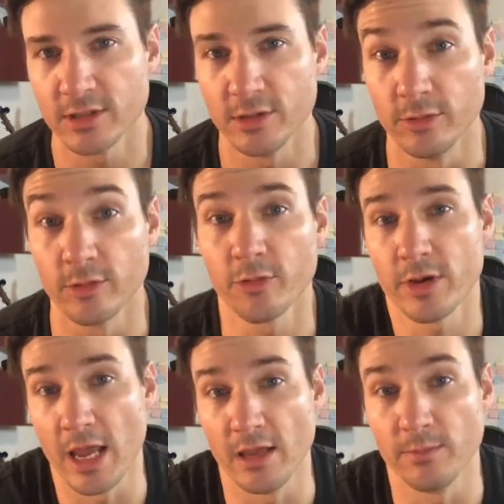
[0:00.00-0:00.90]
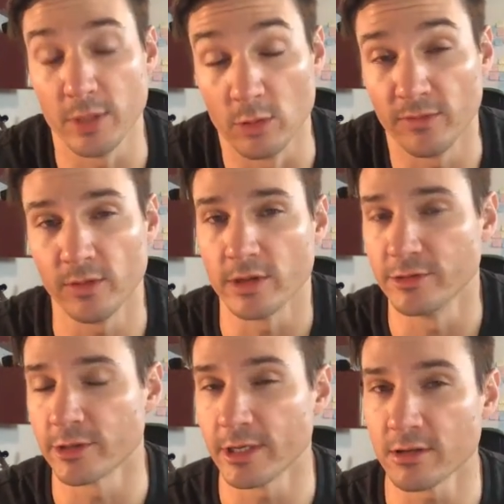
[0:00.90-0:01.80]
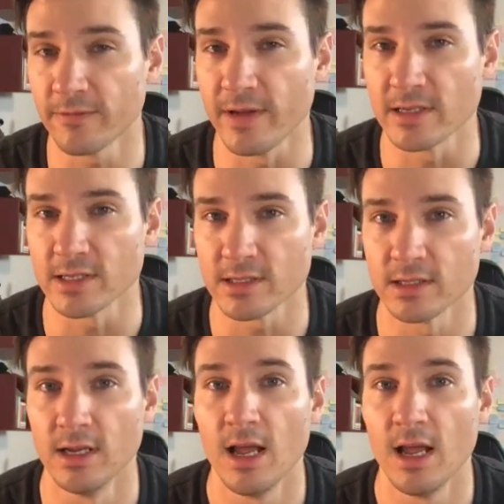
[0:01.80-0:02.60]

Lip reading: to create beautiful user interfaces